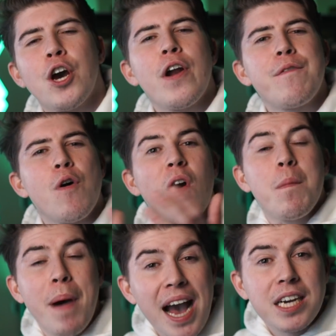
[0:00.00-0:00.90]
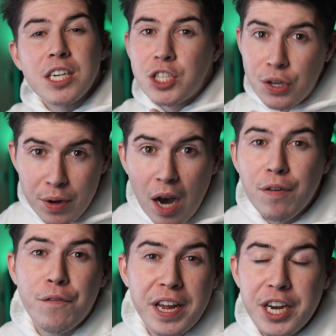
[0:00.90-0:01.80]
going on, everyone? Welcome back to
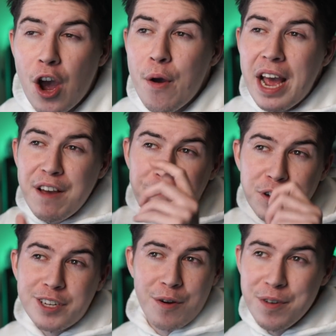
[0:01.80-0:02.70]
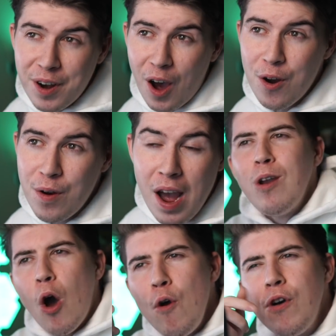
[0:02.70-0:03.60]
another video. If you don't know,
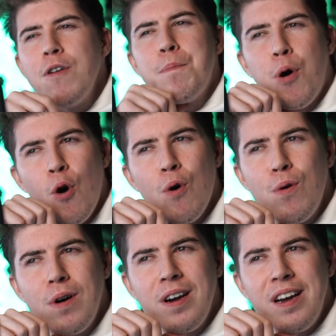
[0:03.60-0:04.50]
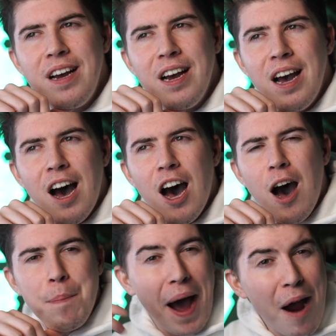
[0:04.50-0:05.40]
Logan Paul
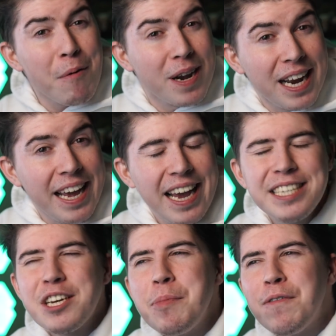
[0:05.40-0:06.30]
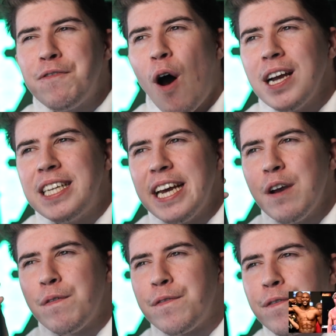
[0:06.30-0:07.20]
apparently is going to be fighting